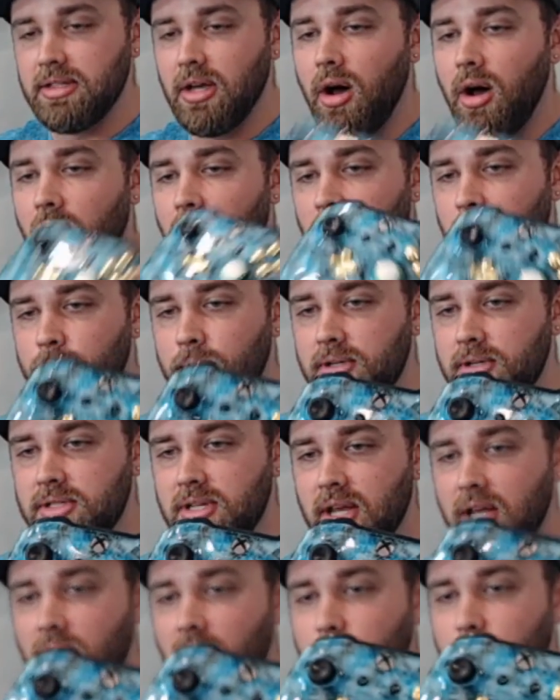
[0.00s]

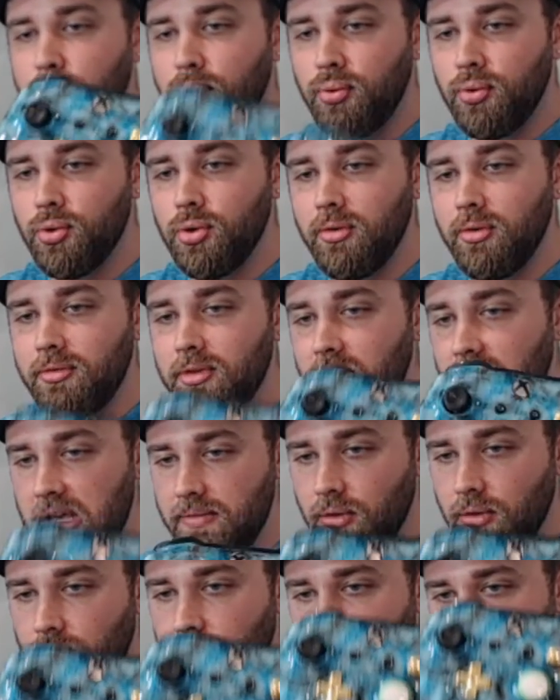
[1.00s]
100% approved
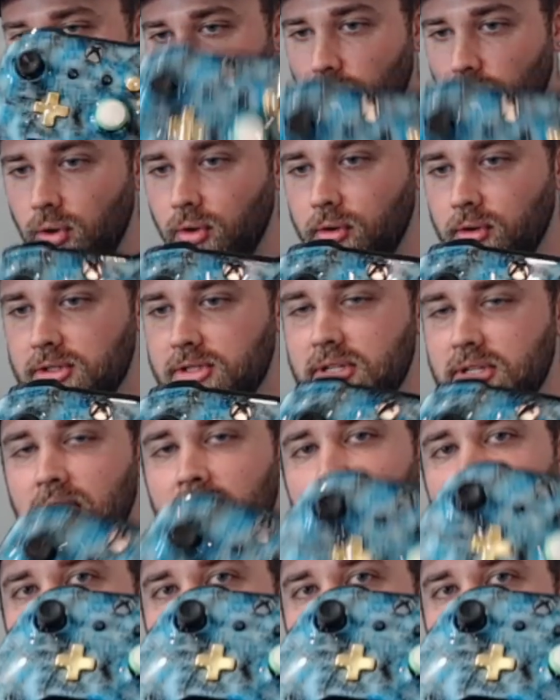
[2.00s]
Evil controllers,